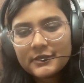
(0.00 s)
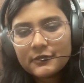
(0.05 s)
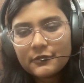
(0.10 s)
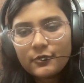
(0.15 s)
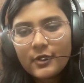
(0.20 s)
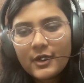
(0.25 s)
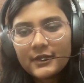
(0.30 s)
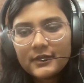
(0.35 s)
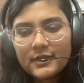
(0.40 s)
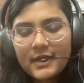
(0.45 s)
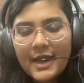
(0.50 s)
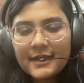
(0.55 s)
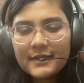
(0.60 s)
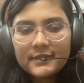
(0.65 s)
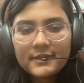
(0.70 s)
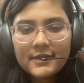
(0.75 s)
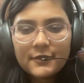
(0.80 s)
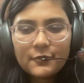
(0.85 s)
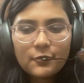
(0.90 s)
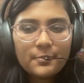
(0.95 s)
and
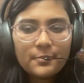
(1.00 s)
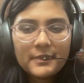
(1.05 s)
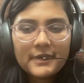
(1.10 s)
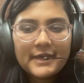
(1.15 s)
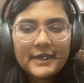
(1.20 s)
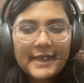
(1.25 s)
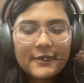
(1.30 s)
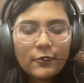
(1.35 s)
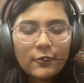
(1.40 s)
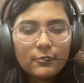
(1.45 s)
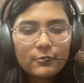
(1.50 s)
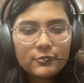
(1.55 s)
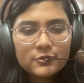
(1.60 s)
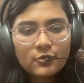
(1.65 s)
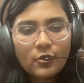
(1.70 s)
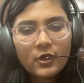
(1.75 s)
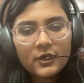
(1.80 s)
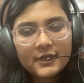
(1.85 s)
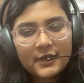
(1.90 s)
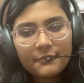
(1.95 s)
are they open in like
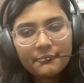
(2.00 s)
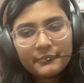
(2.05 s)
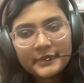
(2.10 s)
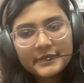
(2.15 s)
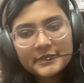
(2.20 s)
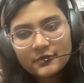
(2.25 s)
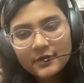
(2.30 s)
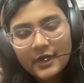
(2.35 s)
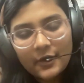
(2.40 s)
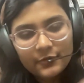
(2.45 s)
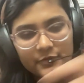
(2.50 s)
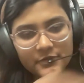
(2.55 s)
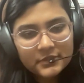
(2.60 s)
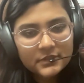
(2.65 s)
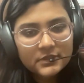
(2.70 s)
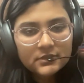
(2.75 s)
almost all companies, or how is it?